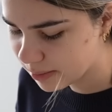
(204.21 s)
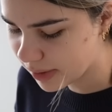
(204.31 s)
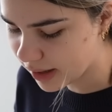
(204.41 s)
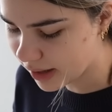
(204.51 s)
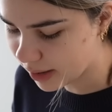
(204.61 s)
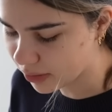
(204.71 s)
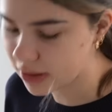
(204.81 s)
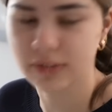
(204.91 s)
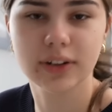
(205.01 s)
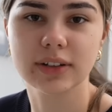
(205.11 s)
but I'm
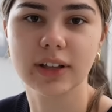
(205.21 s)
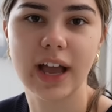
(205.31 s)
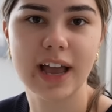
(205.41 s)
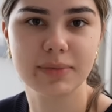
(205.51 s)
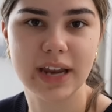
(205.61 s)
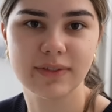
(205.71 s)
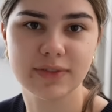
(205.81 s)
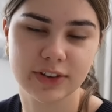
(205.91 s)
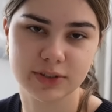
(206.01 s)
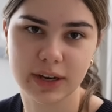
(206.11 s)
not even going to lie, I've been
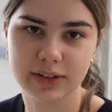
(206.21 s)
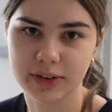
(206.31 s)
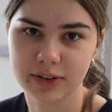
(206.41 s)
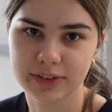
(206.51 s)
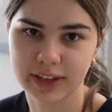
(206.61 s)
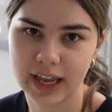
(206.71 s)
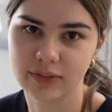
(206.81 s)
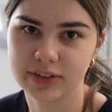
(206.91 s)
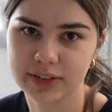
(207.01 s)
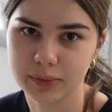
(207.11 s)
having Vegemite toast like
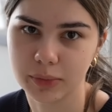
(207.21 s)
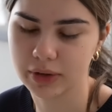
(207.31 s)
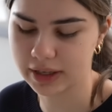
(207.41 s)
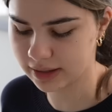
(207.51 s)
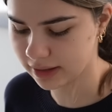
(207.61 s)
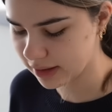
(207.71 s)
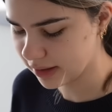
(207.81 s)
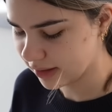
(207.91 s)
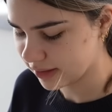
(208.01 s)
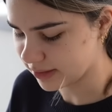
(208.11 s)
every single morning,
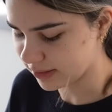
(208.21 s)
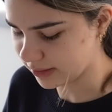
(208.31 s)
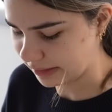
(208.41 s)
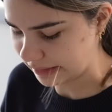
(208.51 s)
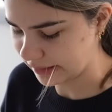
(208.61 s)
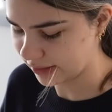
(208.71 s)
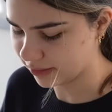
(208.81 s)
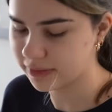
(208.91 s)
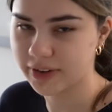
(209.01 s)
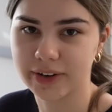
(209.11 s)
so yeah,
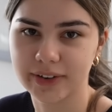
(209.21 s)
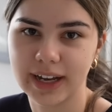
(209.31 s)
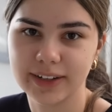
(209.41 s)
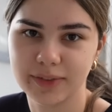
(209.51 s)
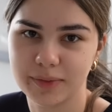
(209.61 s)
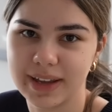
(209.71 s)
not very creative of